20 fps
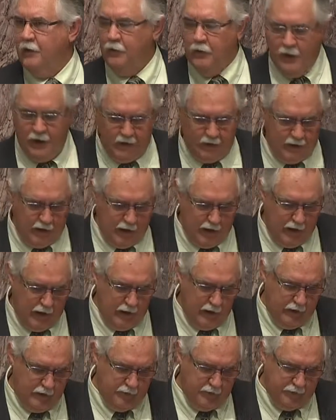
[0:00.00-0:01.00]
one
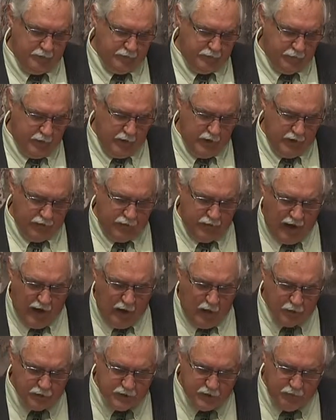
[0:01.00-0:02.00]
for
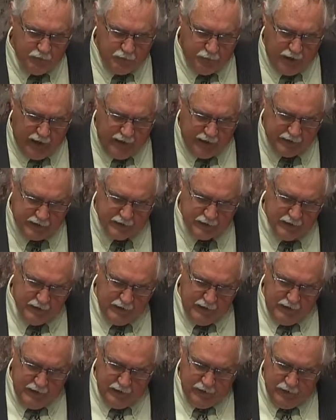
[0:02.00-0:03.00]
$1,000.
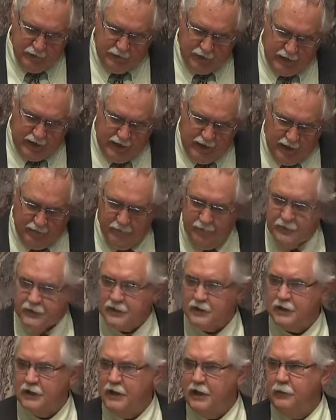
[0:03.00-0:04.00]
You could have a
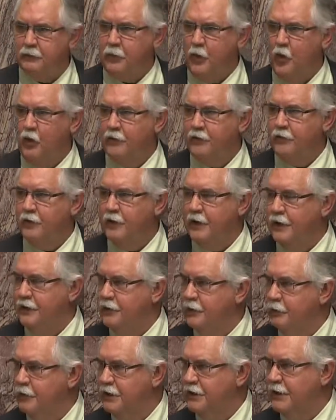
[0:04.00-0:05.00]
sleepover in
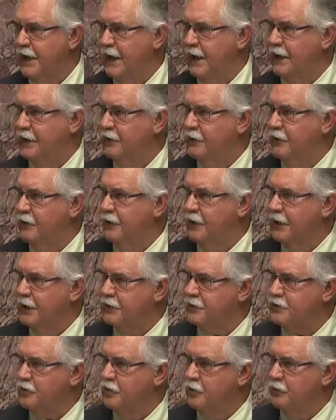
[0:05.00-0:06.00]
the retained
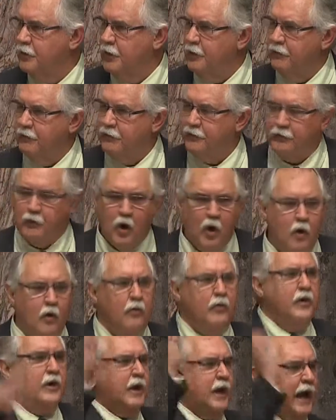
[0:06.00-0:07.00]
earnings room and throw
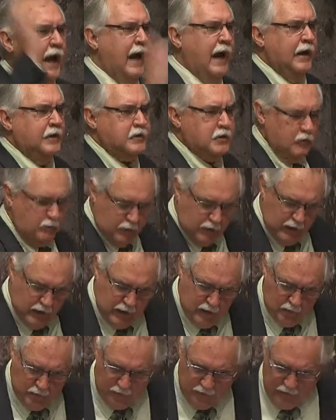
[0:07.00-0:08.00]
the cash
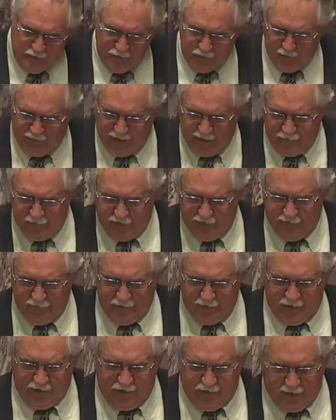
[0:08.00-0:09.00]
around, maybe
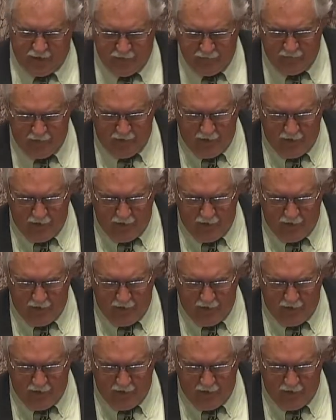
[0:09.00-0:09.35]
even have